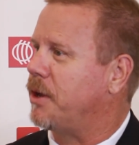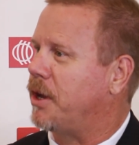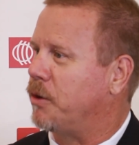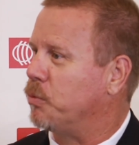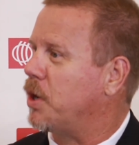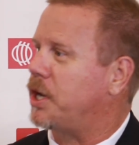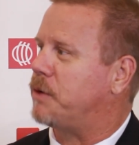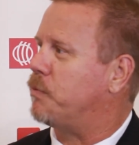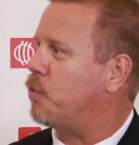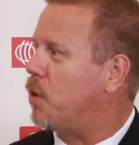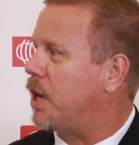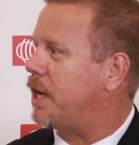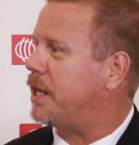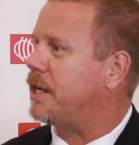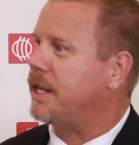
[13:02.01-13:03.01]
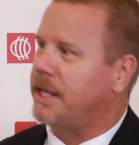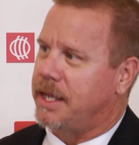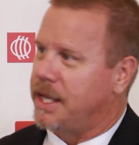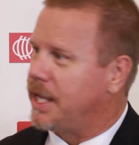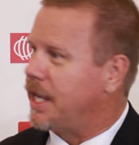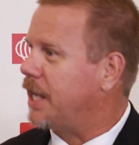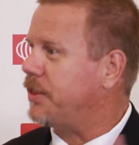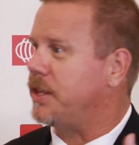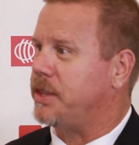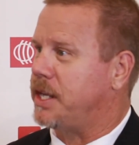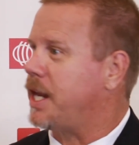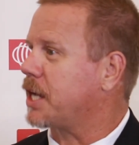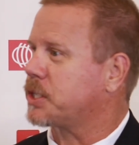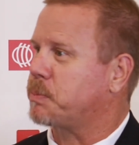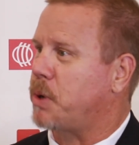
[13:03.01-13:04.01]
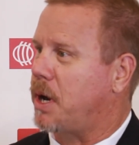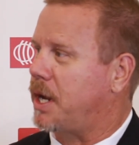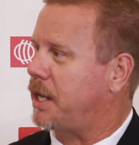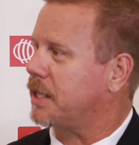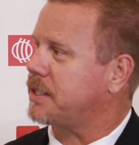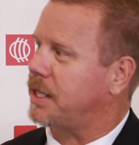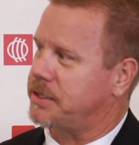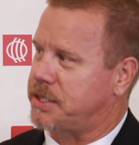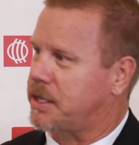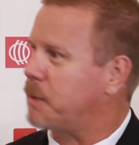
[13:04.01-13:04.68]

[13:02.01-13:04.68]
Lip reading: a run of one, and then the next product has a